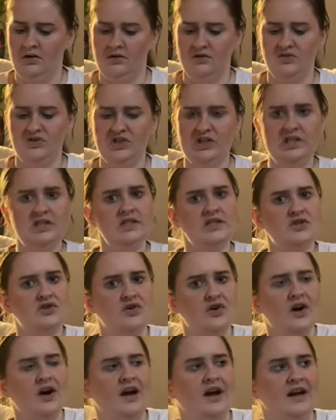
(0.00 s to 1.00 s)
Jesus
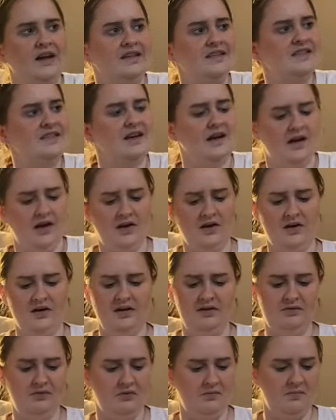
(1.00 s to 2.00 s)
Christ, I can't
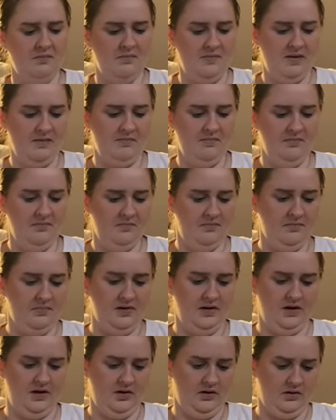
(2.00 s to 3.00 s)
even
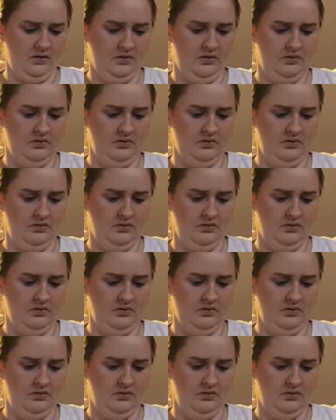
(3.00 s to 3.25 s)
remember.